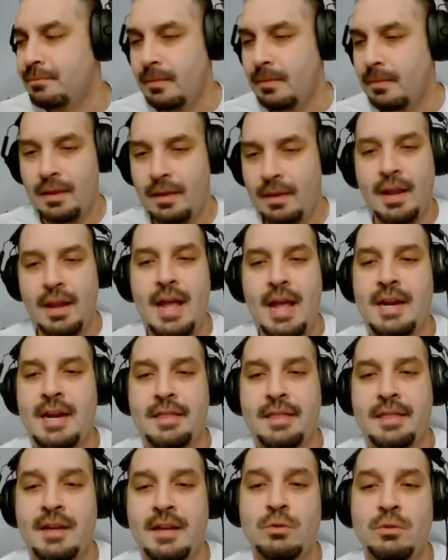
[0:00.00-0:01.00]
and I think it
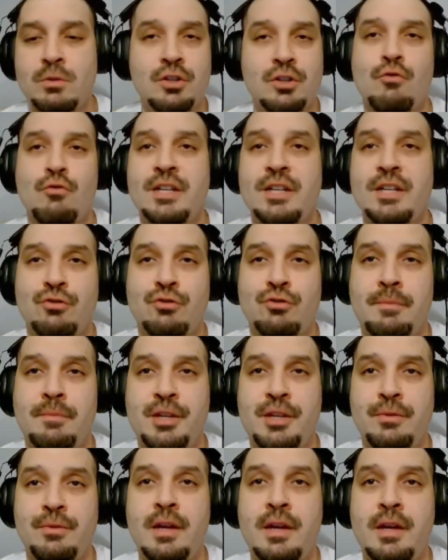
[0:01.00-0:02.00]
was a great tribute
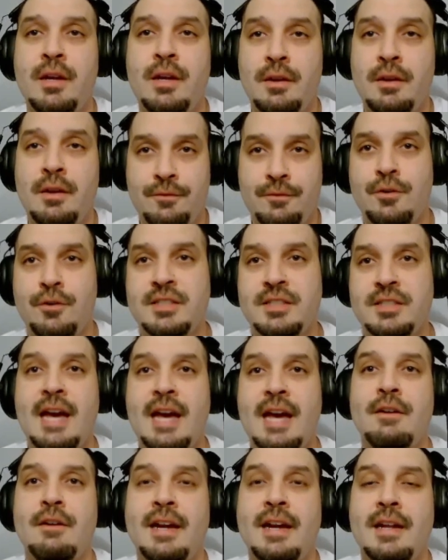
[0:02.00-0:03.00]
for Saturday
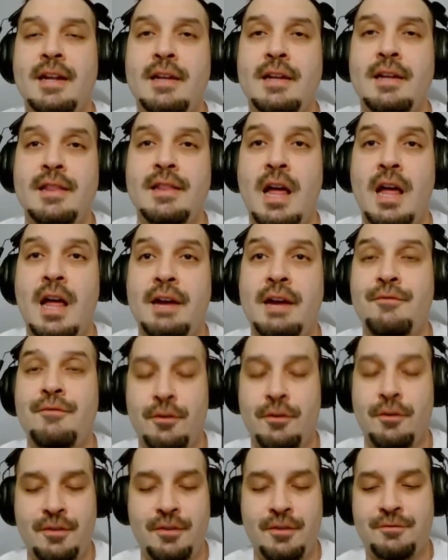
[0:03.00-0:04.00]
Night Live for
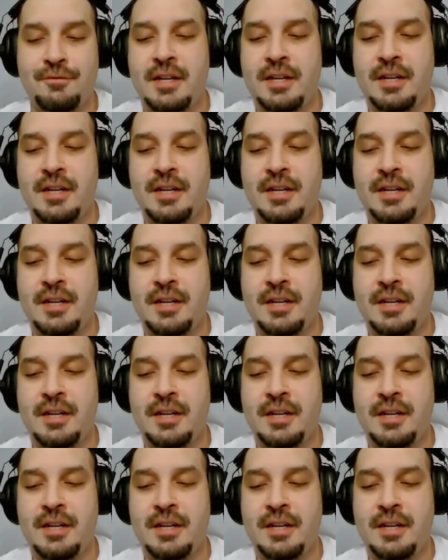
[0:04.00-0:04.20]
50 years.